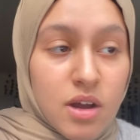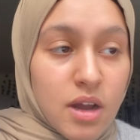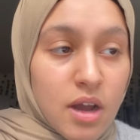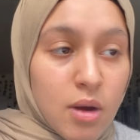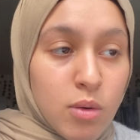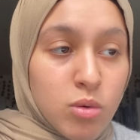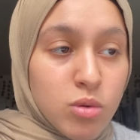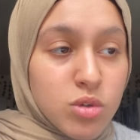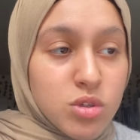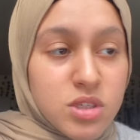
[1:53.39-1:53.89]
I
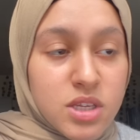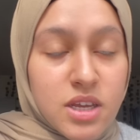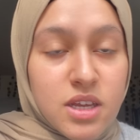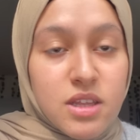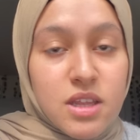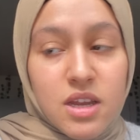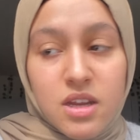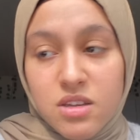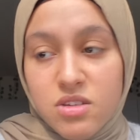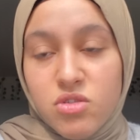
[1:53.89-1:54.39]
will say
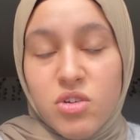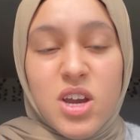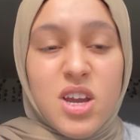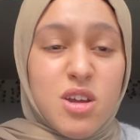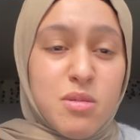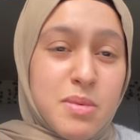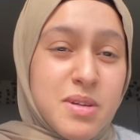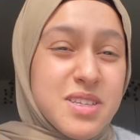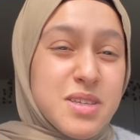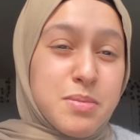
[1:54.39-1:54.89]
that try
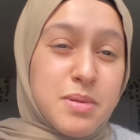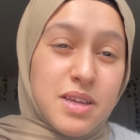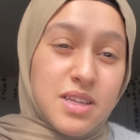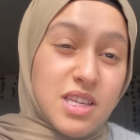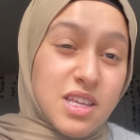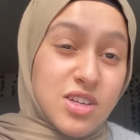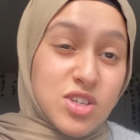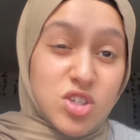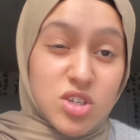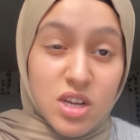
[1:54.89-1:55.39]
your best to pay
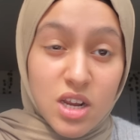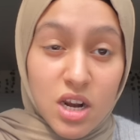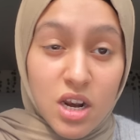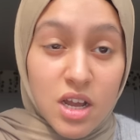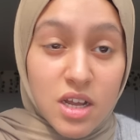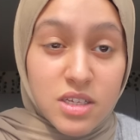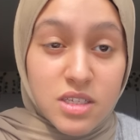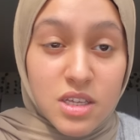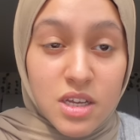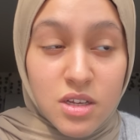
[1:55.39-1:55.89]
attention in class.